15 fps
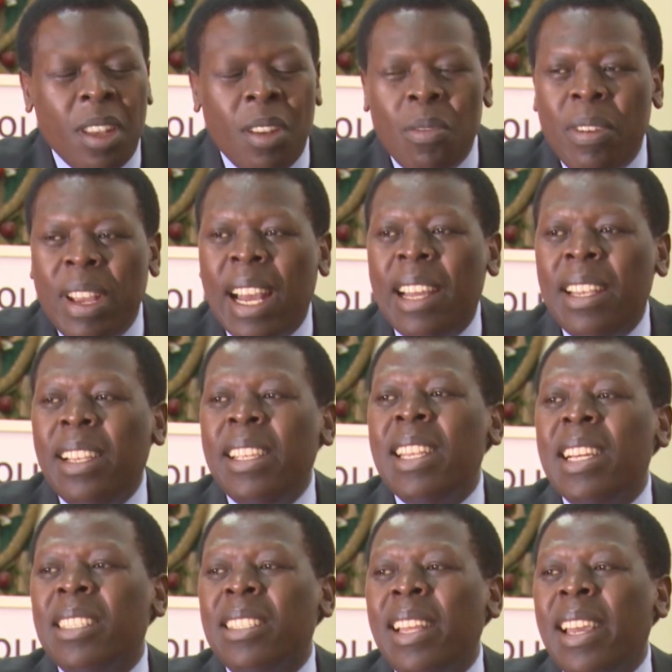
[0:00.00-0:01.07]
We had
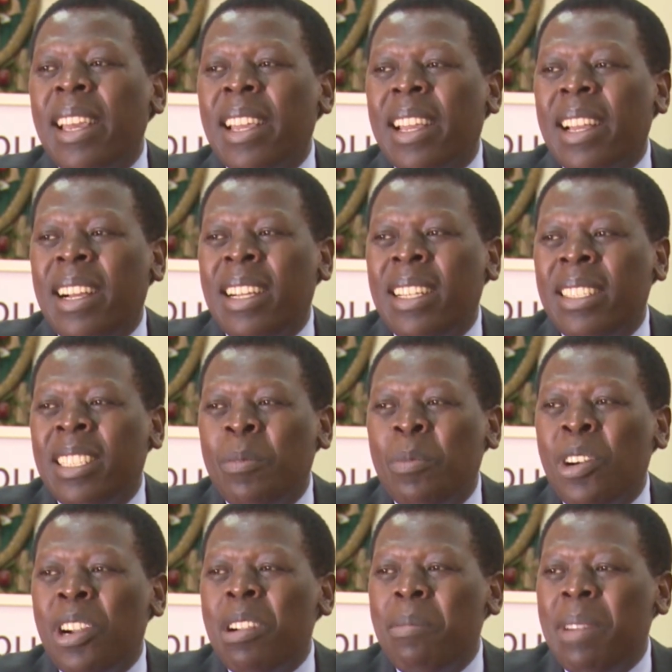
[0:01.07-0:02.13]
leaders like
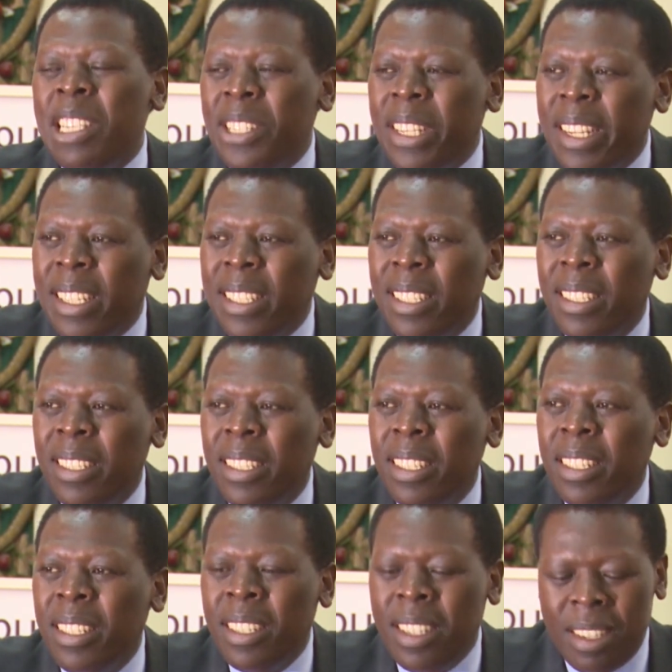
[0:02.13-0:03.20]
Samora Machel.
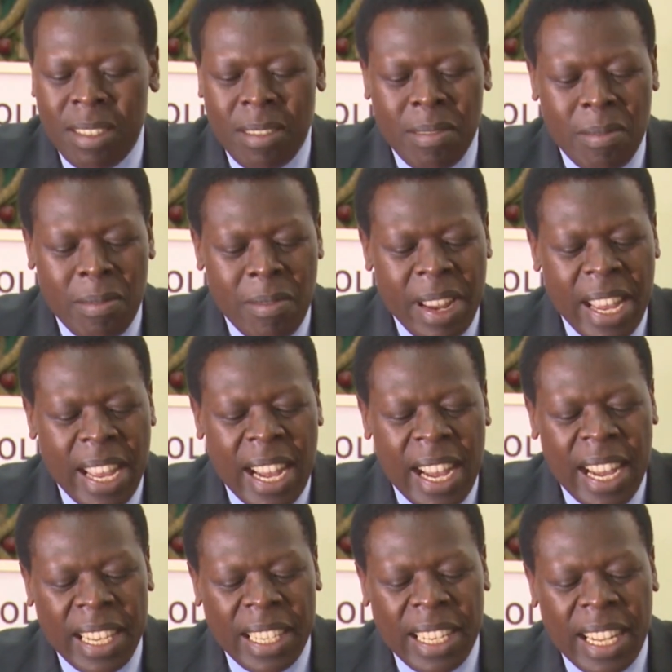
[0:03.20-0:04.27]
We
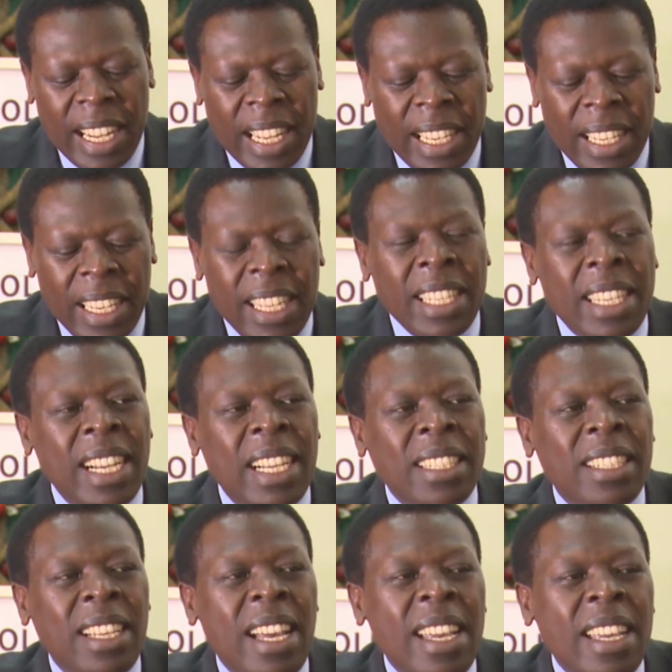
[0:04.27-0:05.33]
had
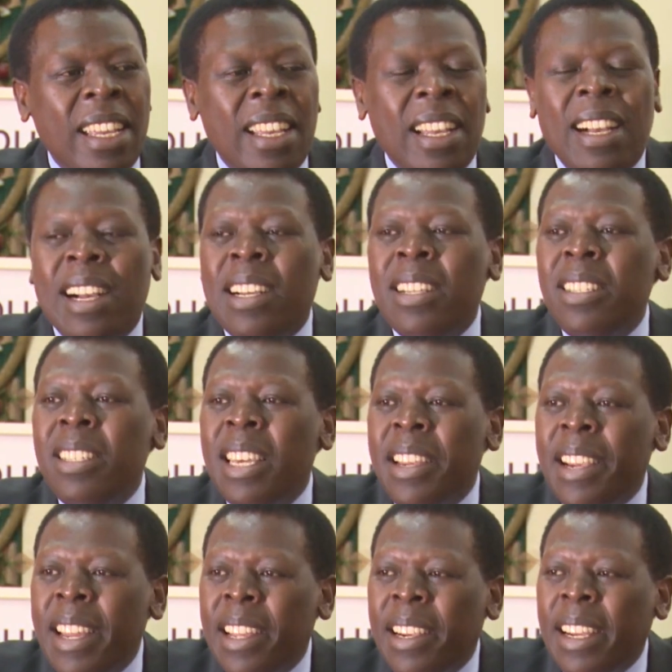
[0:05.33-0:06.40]
leaders like
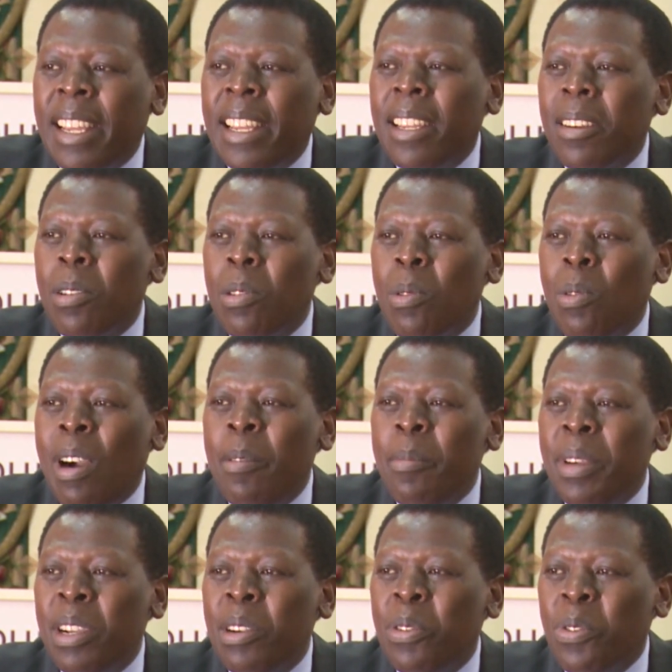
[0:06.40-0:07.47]
Nyerere,
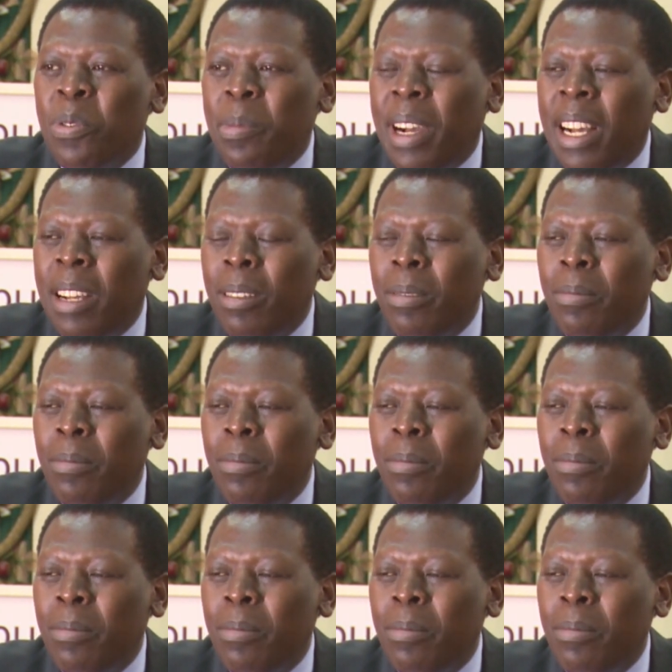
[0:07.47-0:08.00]
Kwame Nkrumah,